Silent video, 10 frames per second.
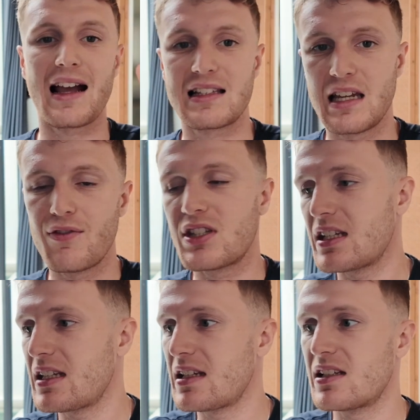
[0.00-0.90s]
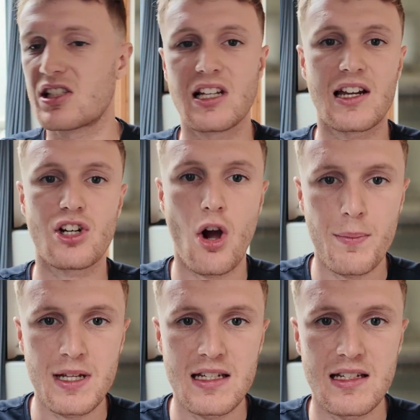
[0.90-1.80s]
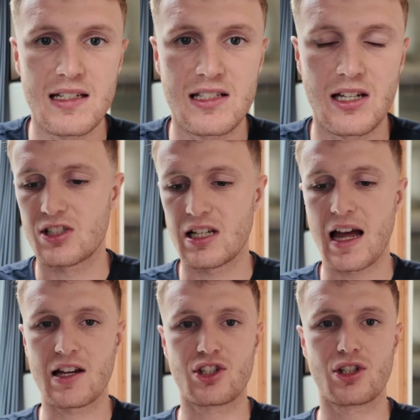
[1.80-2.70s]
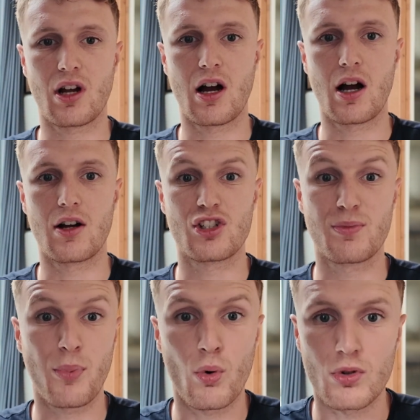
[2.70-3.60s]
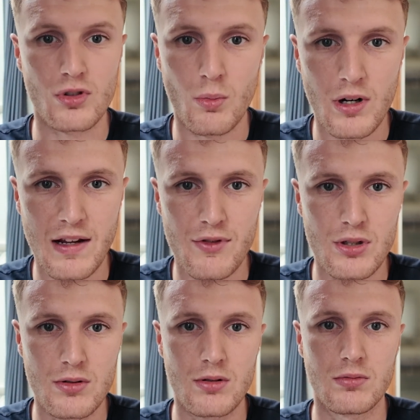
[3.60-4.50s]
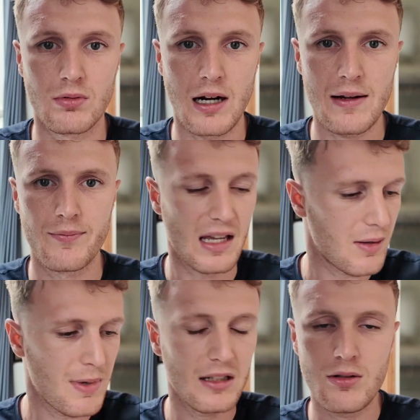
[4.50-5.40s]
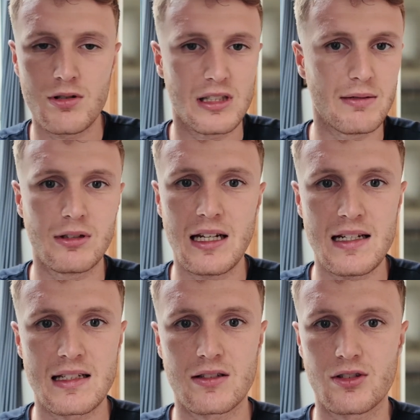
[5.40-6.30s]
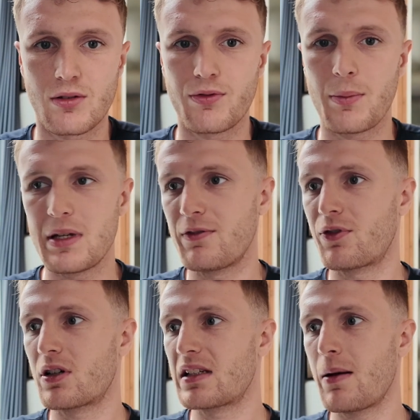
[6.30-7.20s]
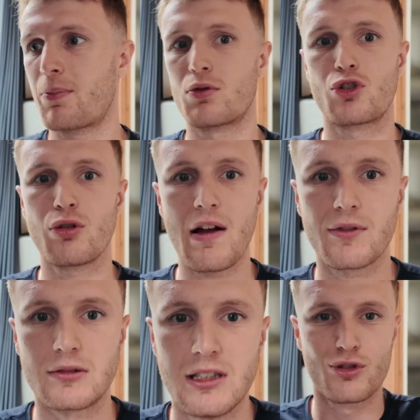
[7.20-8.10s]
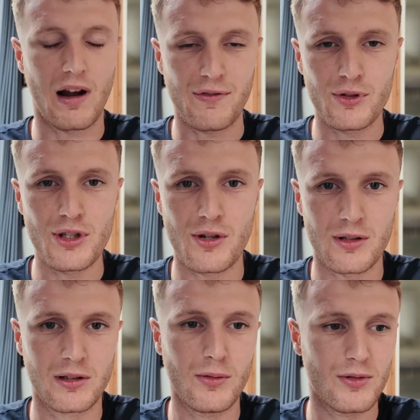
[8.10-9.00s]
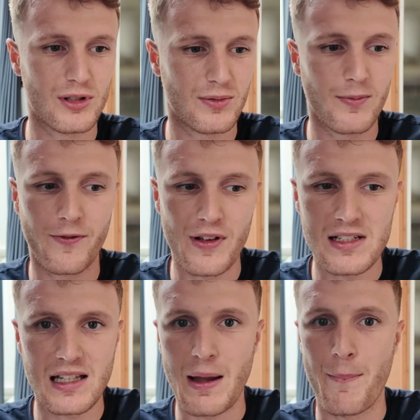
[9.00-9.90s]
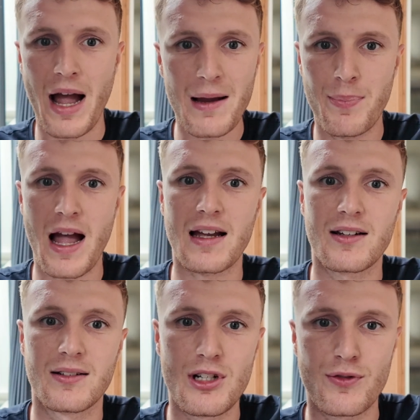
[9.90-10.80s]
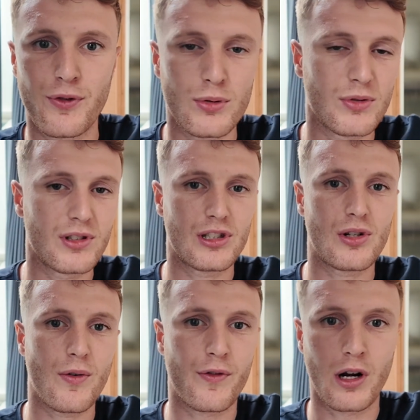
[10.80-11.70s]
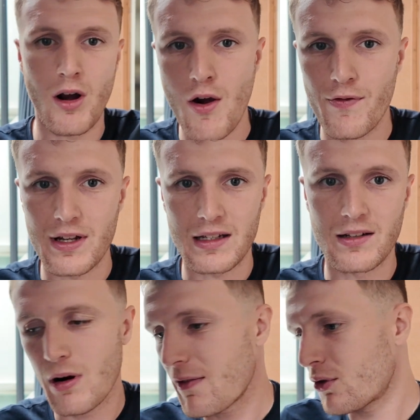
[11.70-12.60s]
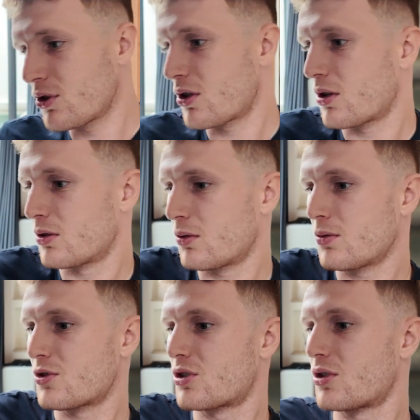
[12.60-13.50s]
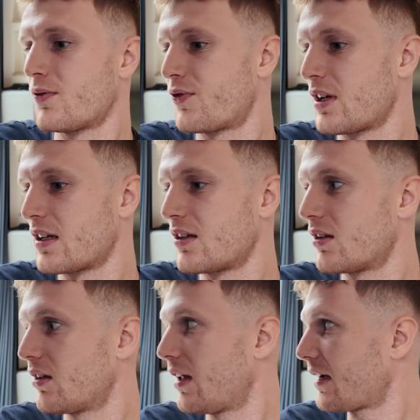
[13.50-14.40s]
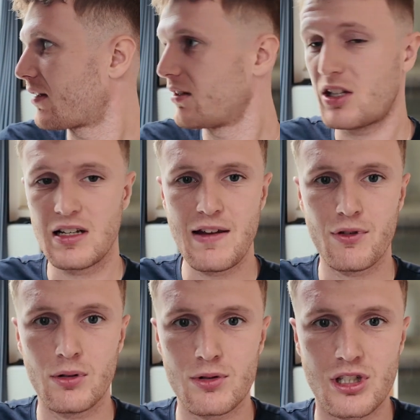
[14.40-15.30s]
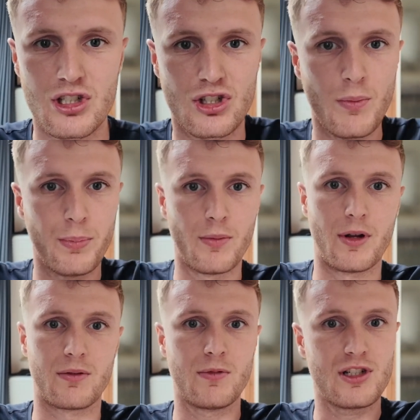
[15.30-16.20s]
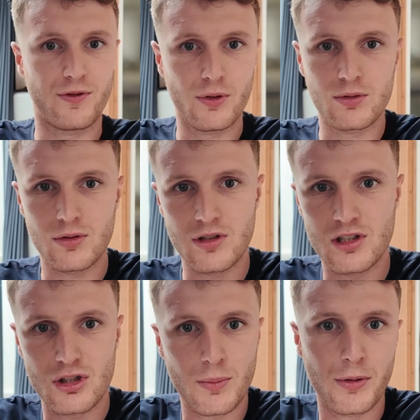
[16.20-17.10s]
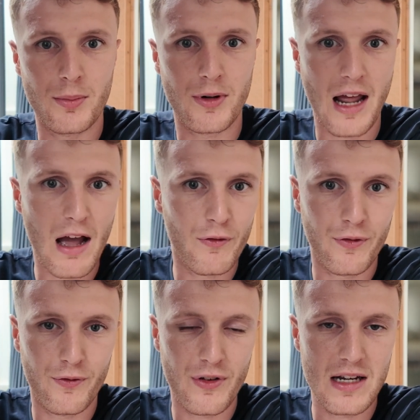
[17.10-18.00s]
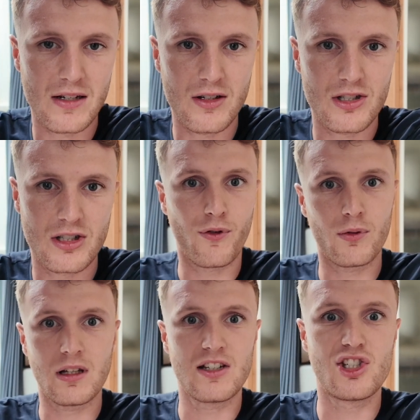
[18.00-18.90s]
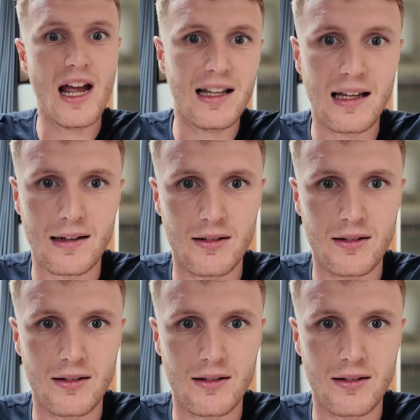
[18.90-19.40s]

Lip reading: activities / hobbies / sports or whatever you do, right? It can be loosely related. So, I mean, for example, travel. Travel, you can launch things like a backpack, which falls under sort of clothing. Travel, you can launch something like, you can even launch a supplement, which falls under supplement, health and fitness, for like jet lag.